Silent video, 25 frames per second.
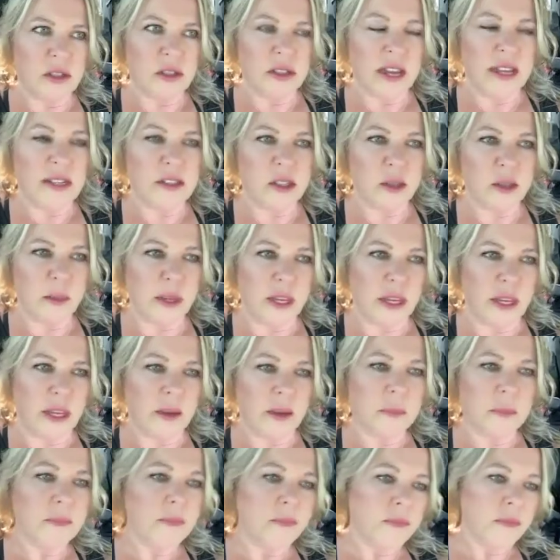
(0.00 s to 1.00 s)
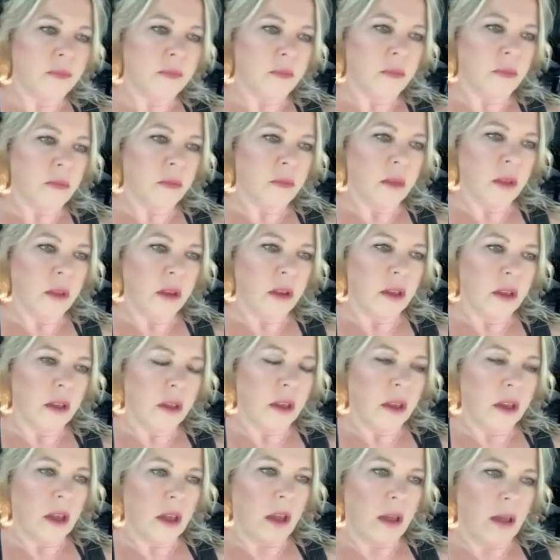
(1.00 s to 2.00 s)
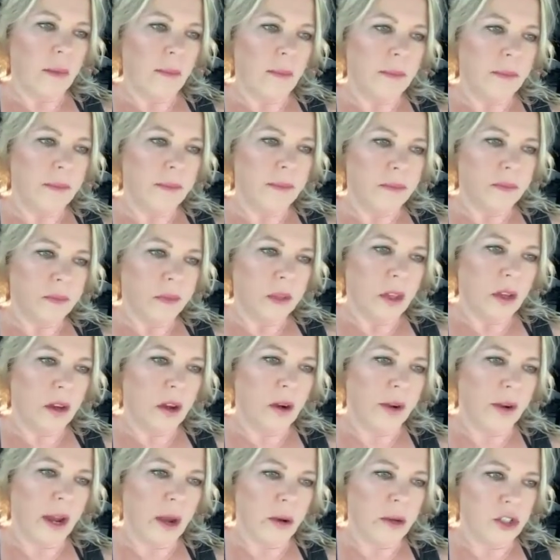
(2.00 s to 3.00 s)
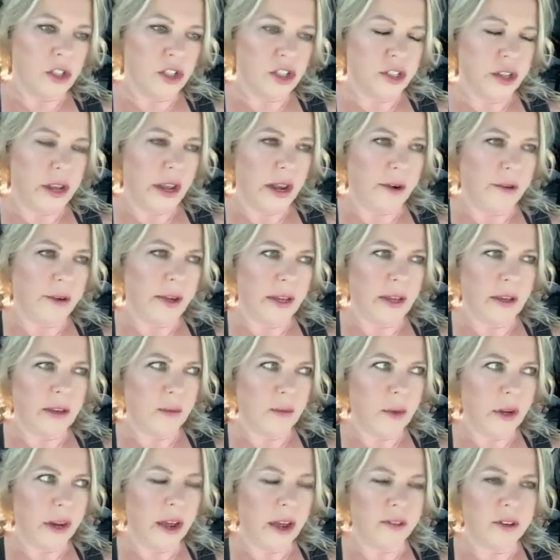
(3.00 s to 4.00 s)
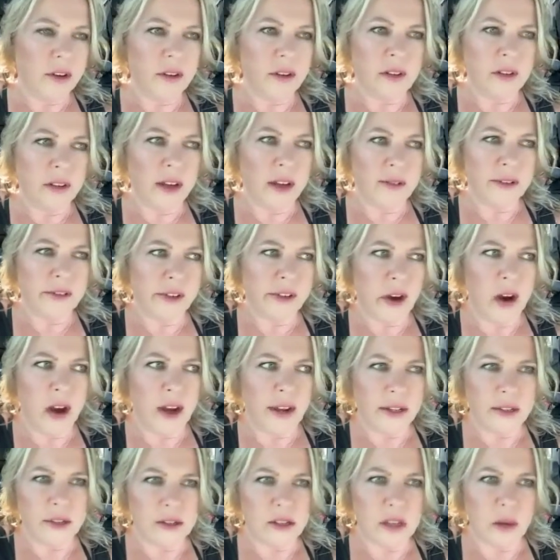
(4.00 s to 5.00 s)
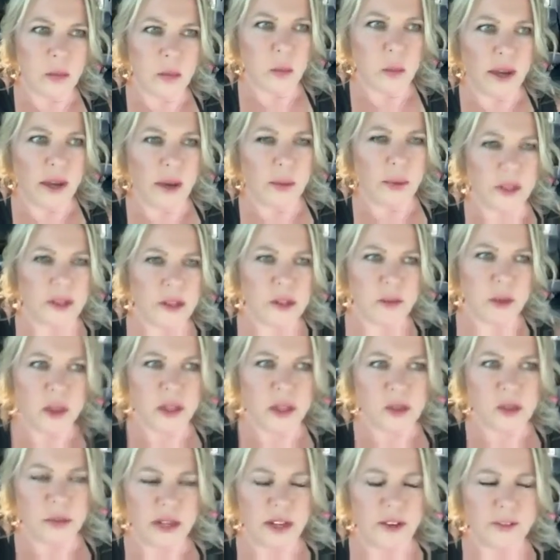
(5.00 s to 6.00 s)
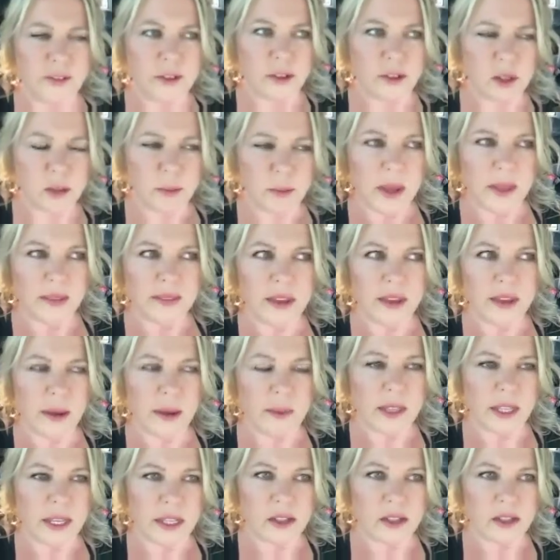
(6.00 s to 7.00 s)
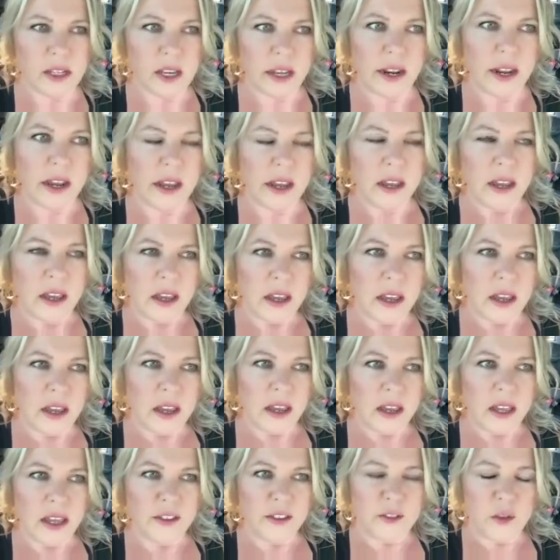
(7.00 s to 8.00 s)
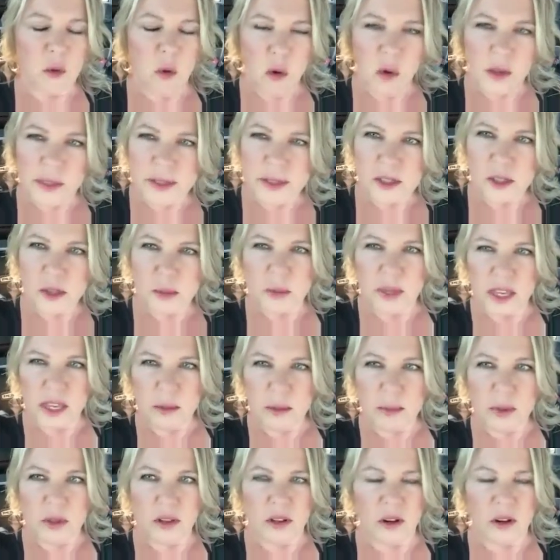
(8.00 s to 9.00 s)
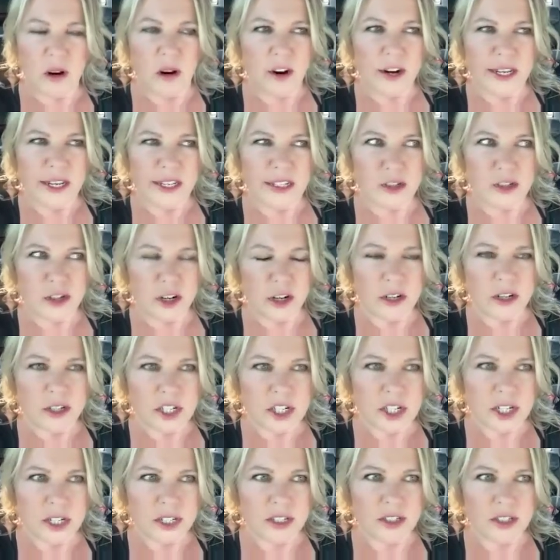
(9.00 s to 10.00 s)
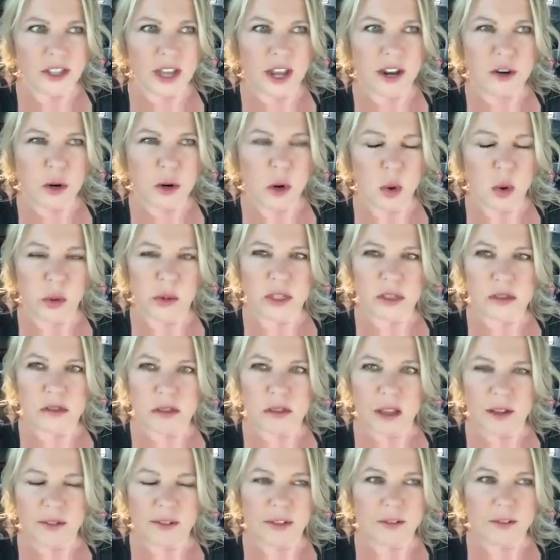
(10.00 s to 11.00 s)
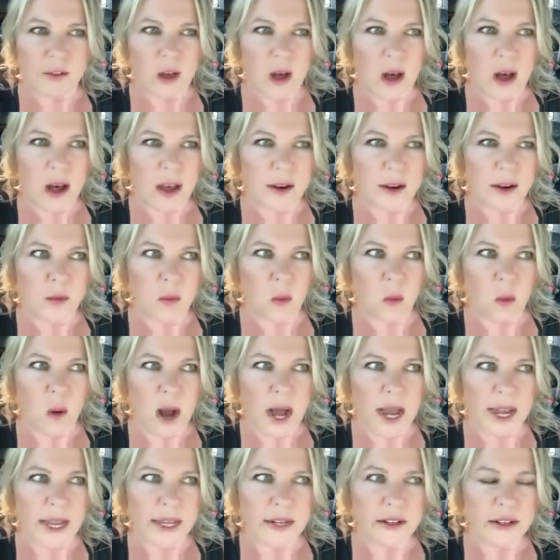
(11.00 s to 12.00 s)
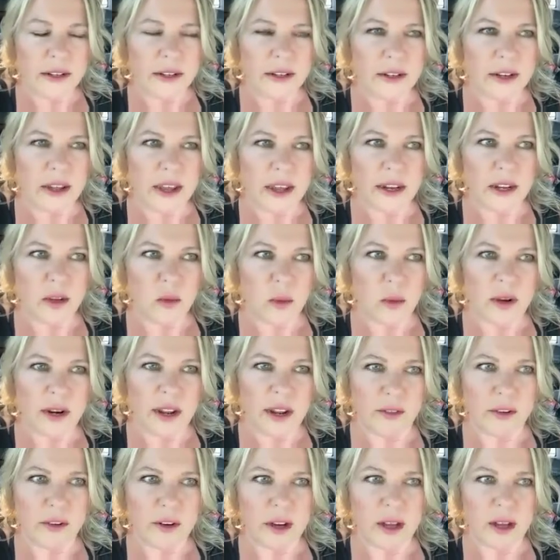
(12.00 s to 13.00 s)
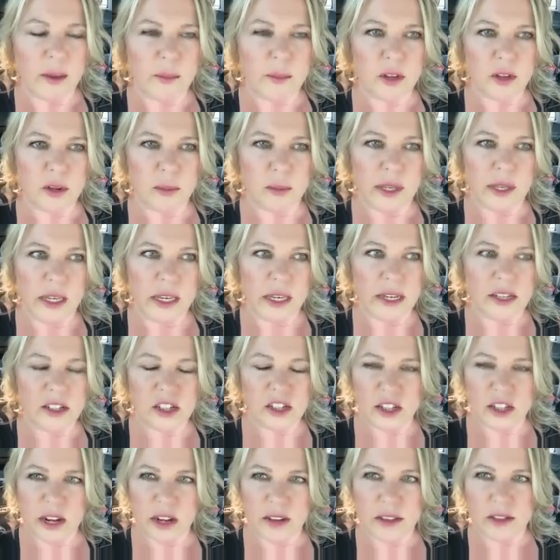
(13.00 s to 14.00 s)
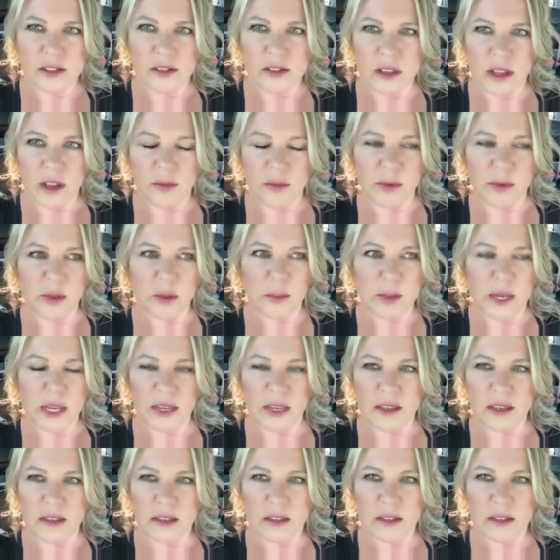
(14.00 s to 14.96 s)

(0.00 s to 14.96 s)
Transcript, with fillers: said to me, um, you know, and I was sharing whatever the love of God in some way with this person when I first met them, and they said, if all these people are in churches that know this love of God, why didn't anyone ever come to me and share this love with me?